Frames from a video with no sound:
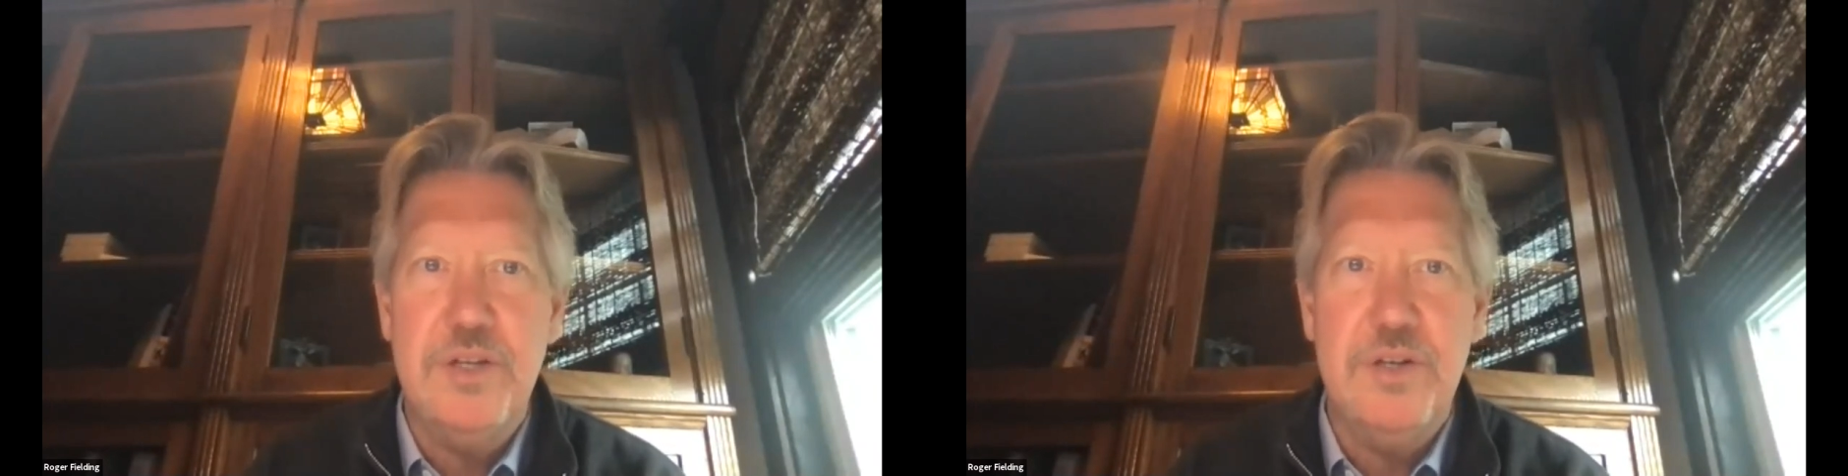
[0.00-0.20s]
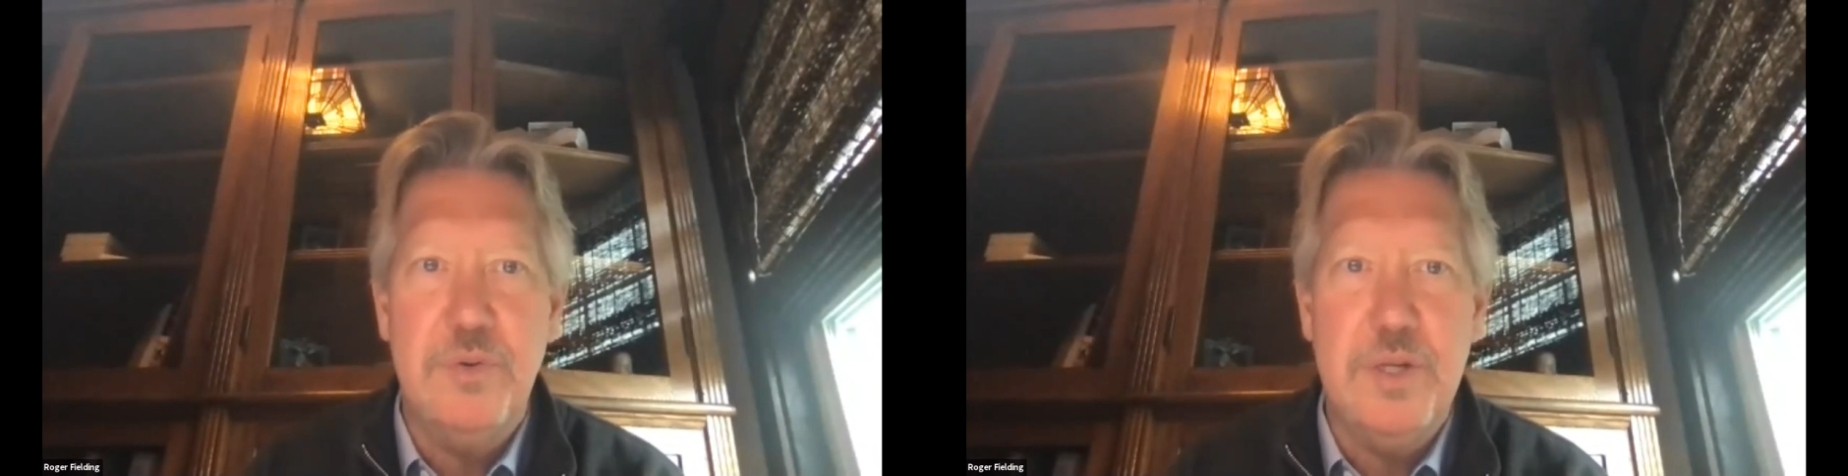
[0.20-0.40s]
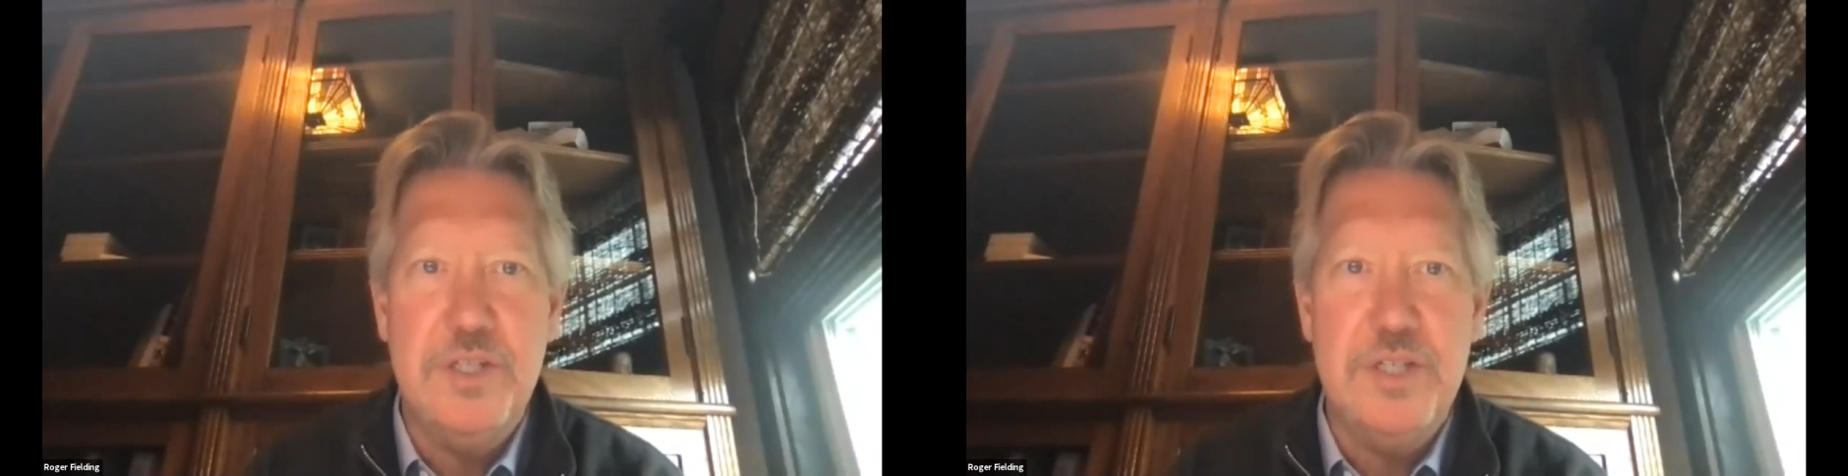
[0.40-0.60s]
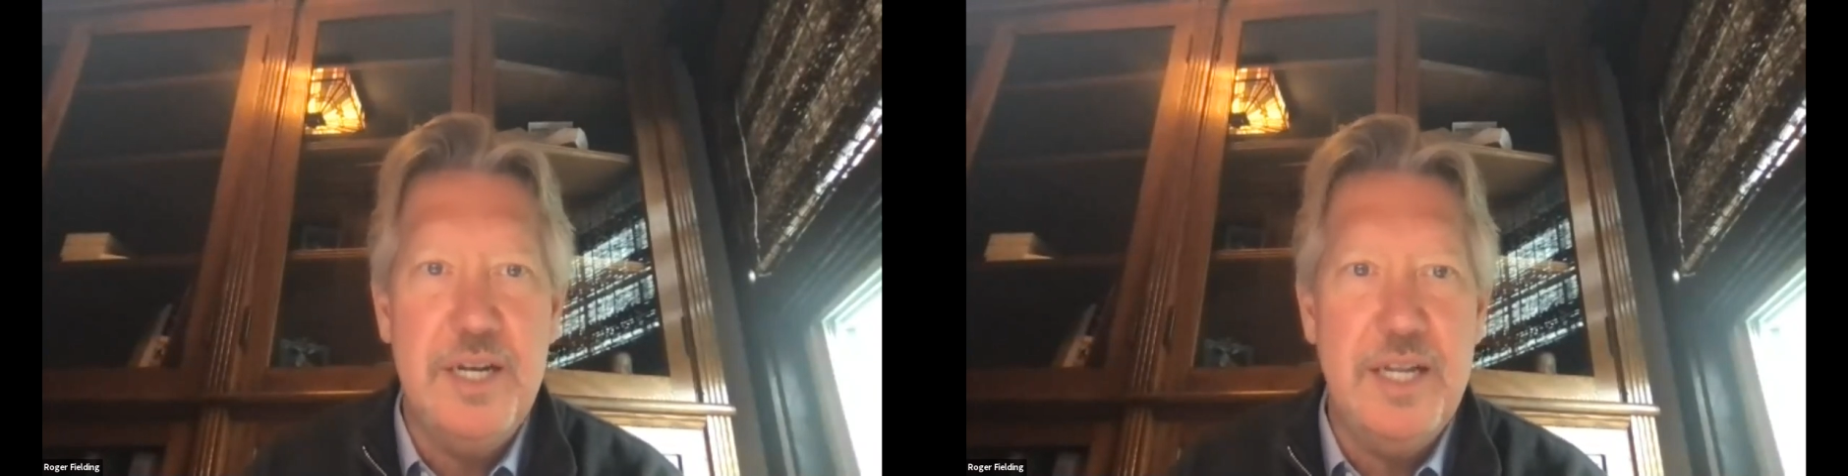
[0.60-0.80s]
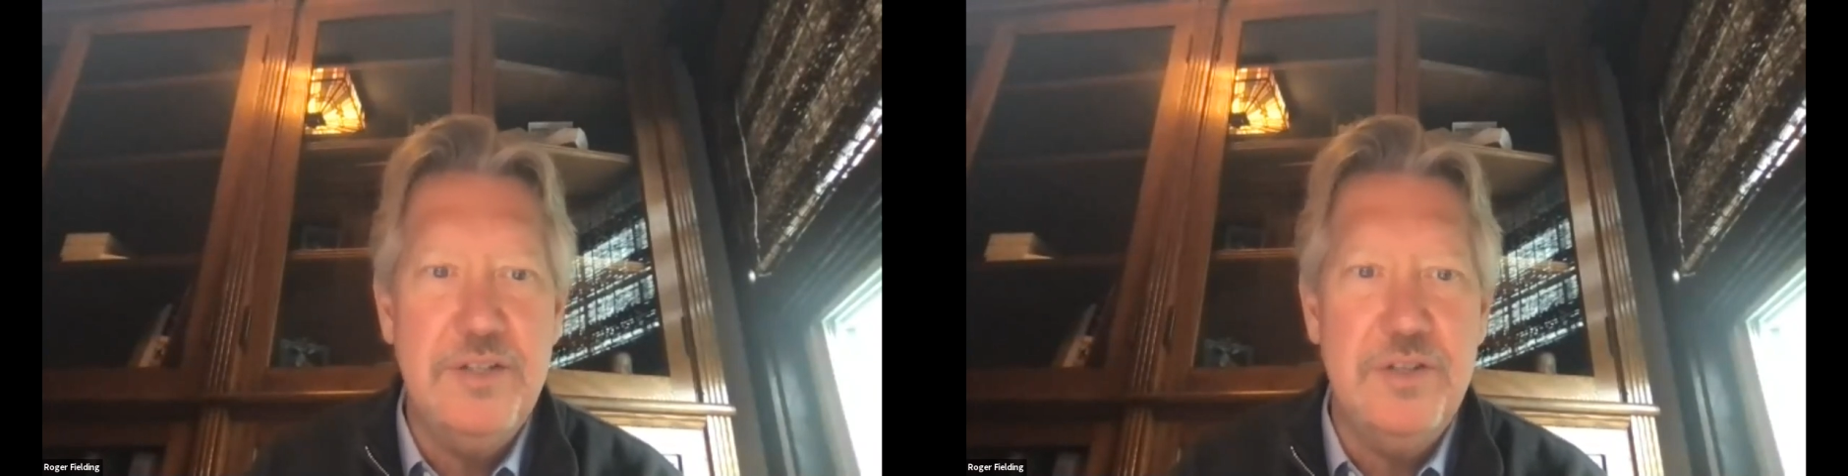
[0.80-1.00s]
good question
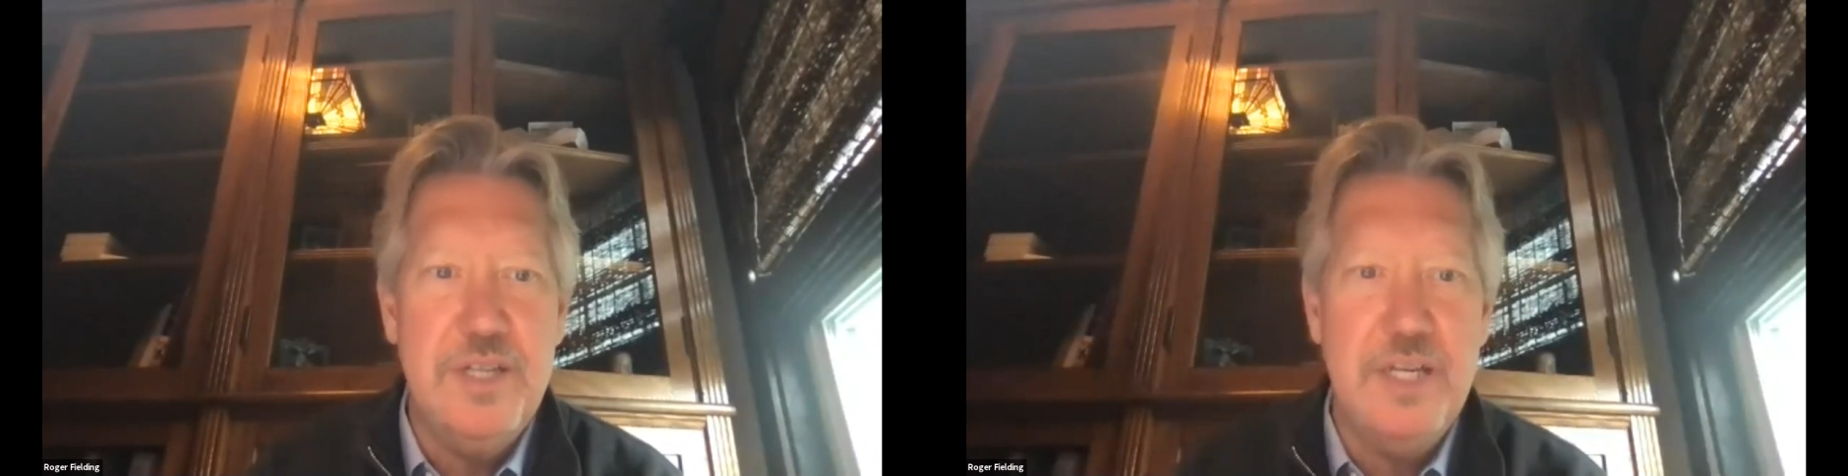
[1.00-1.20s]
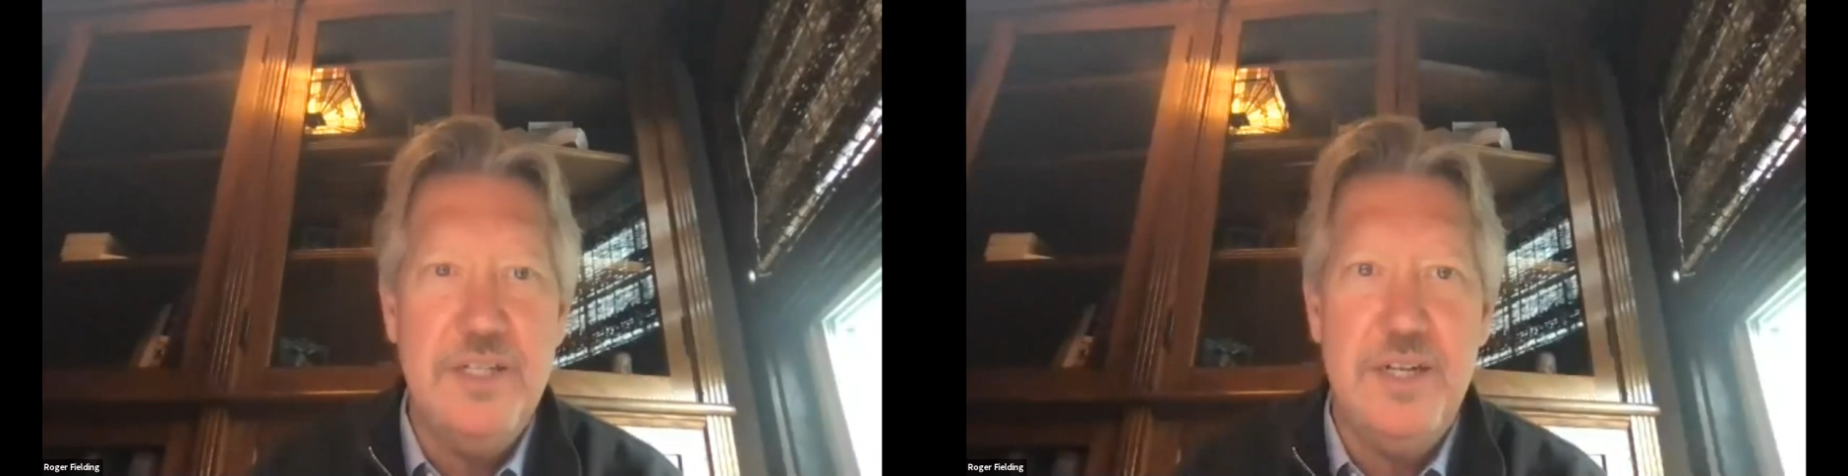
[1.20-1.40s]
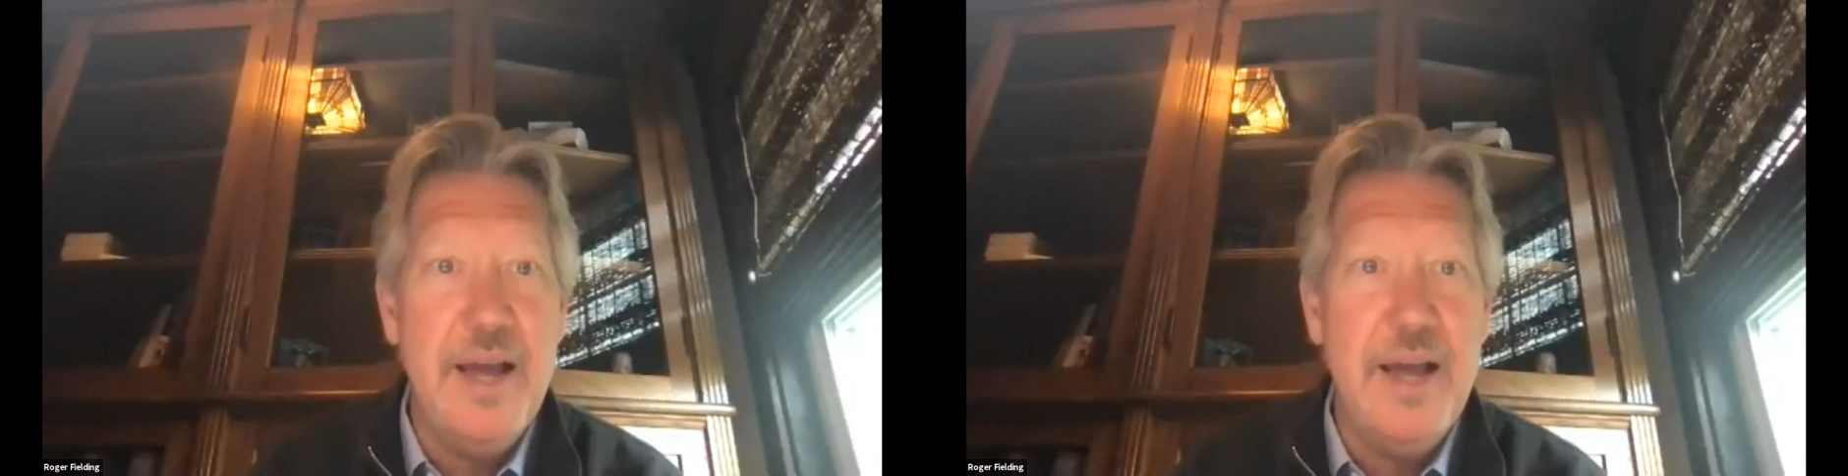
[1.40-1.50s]
and answer session.